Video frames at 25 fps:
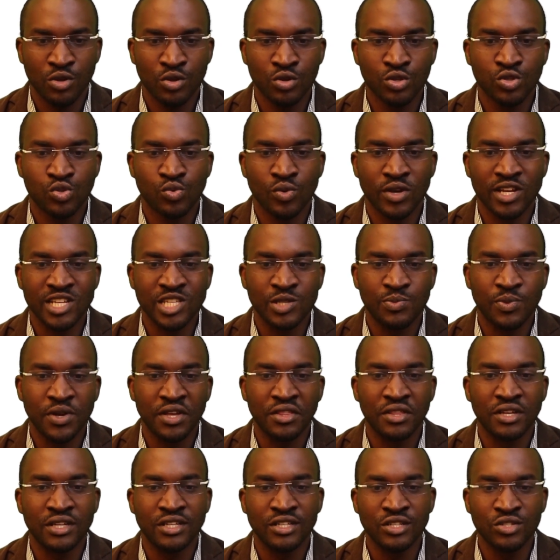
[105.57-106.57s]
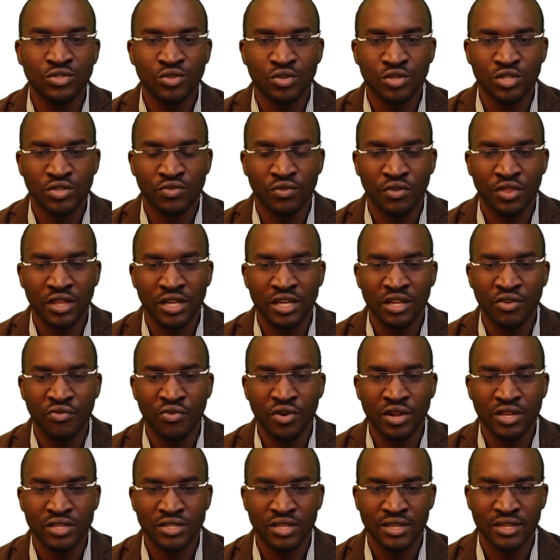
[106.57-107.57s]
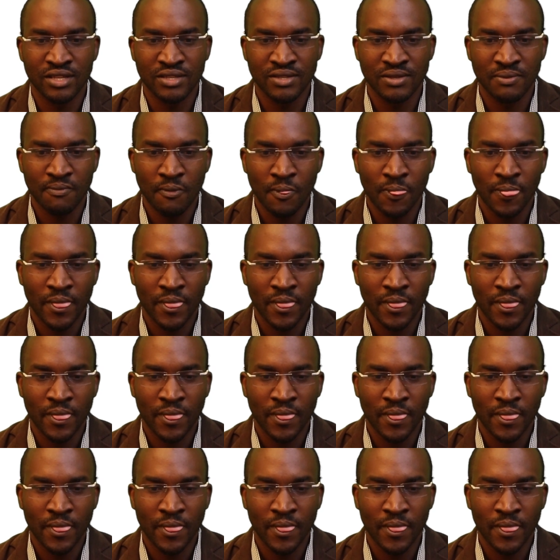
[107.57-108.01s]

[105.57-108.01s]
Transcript: used to explain the reasons for the differences